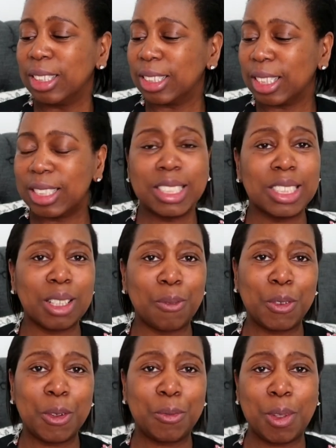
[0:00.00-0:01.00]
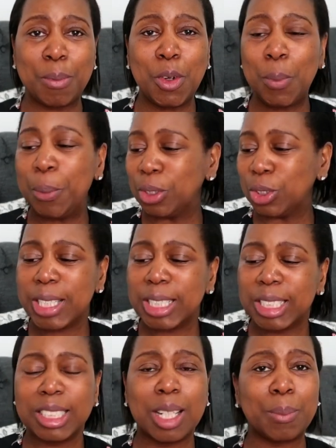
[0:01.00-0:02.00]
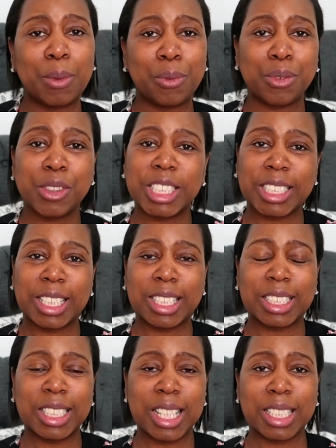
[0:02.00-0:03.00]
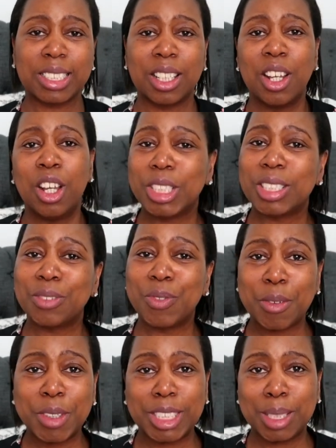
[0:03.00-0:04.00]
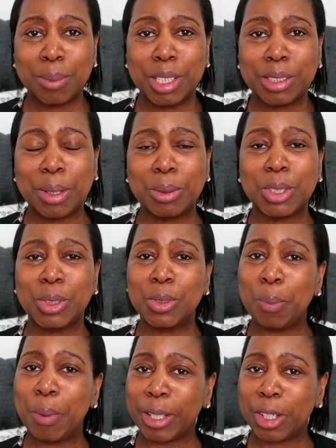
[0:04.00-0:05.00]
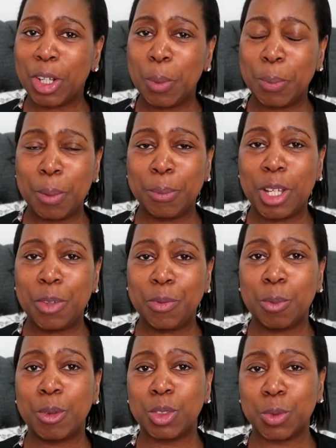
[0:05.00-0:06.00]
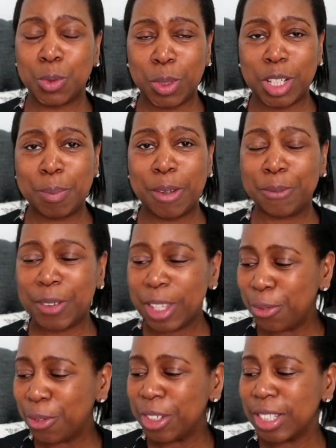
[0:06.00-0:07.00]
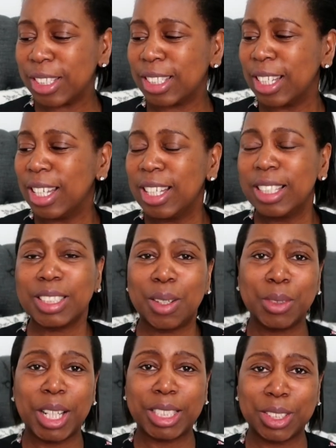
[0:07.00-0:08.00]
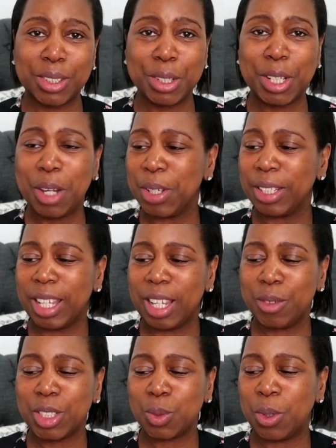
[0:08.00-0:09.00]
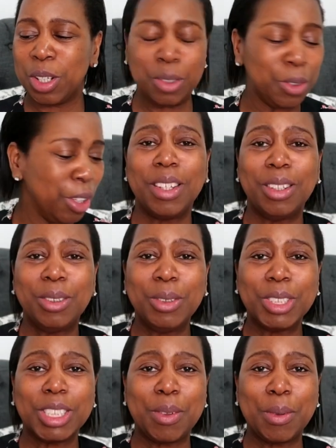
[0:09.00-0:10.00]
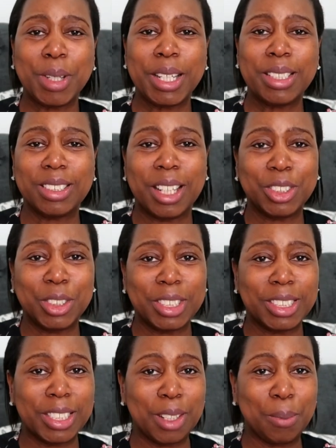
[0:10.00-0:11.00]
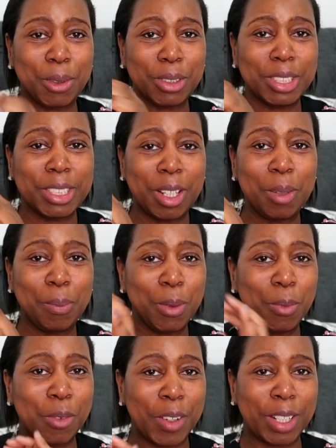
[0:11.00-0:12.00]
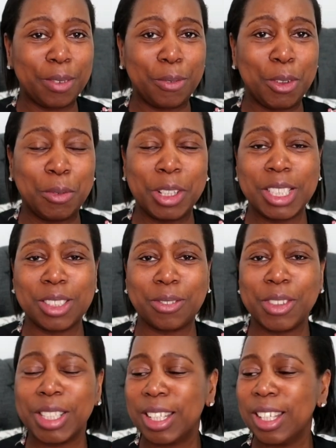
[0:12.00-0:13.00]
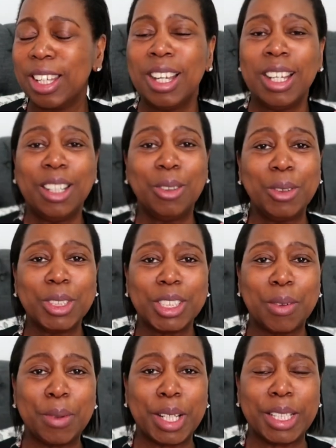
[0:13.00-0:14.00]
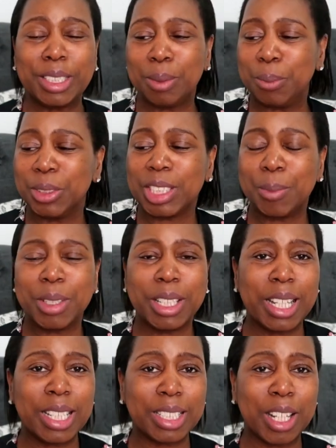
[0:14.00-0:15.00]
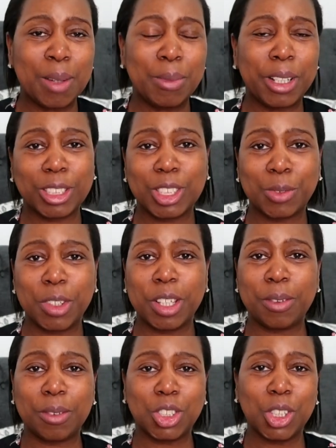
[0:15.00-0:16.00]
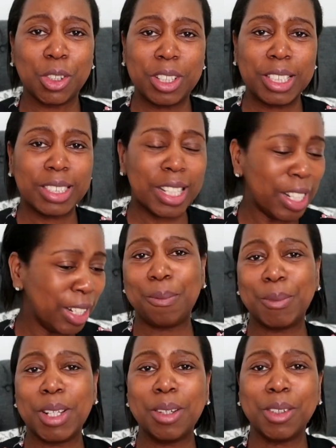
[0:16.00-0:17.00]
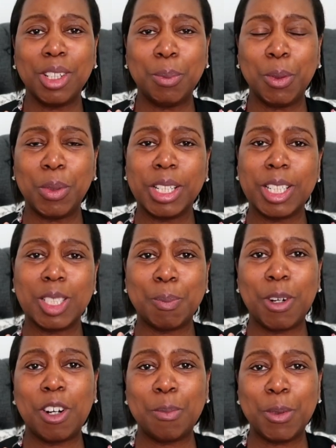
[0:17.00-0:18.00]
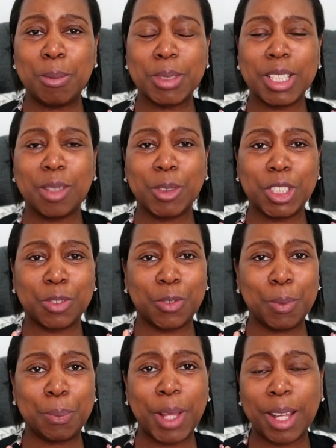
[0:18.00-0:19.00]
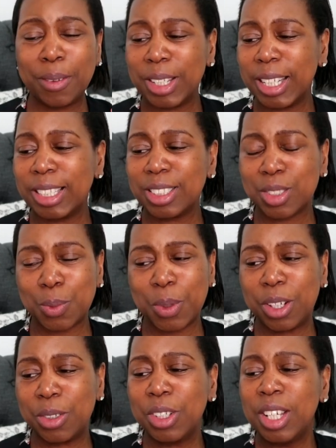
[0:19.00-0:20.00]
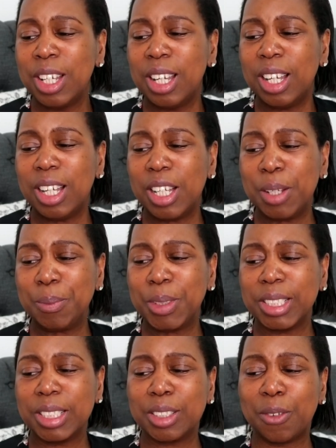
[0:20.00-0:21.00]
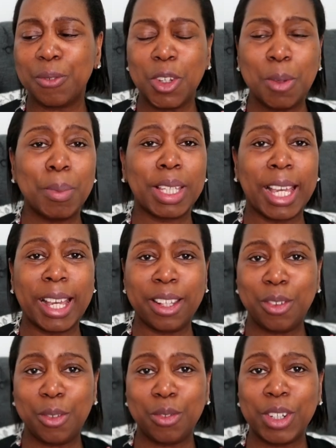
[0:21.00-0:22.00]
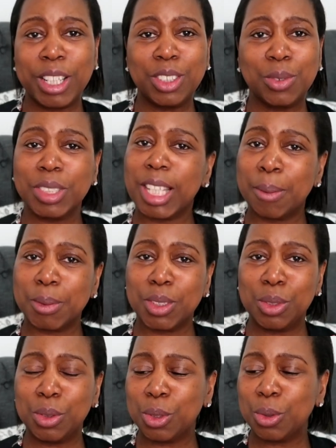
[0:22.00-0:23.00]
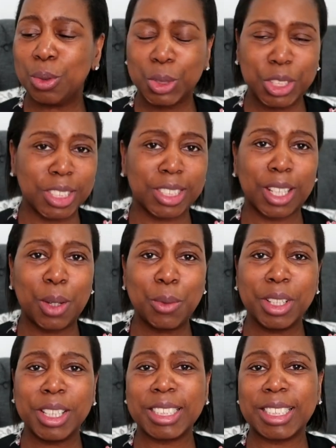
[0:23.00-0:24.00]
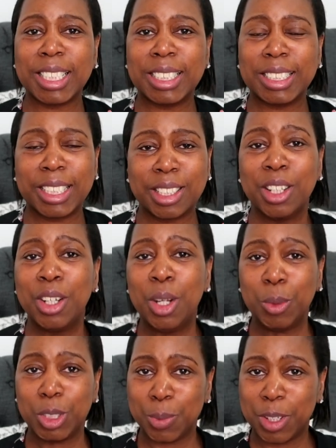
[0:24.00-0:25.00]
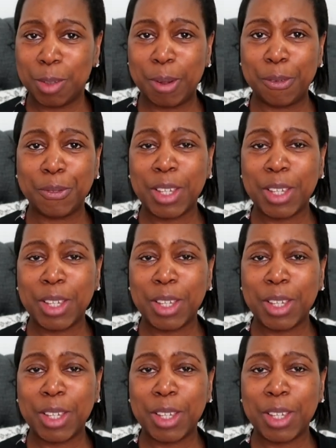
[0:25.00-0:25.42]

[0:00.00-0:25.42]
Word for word: So this is a 50 ml bottle. This is number 366, which has very similar notes to Black Opium perfume, which was one of my favourites. So that's going to go in there as well. Also, I'm going to, as you can see, the box is open. We've had a few of these already. Also, I'm going to put some of these um, luxury chocolates in. Then I'm going to put one of these bath bombs in, which is from Poundland as well. Um, this is the Firm McCann range, which is absolutely gorgeous. It's coconut scented, which is one of my